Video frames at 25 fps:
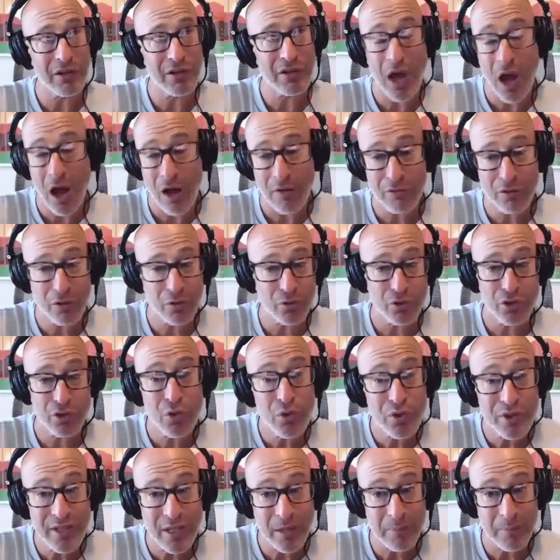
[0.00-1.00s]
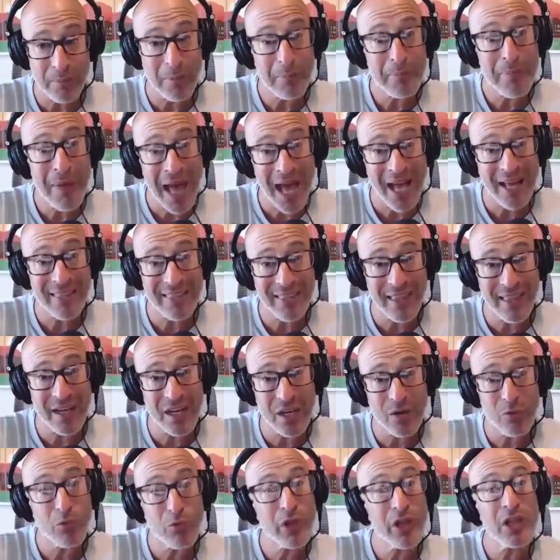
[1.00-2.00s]
novel or new thing, but back
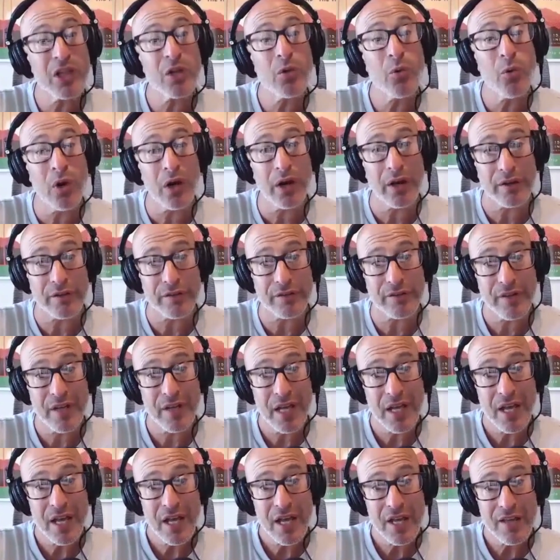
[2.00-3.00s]
then it really was.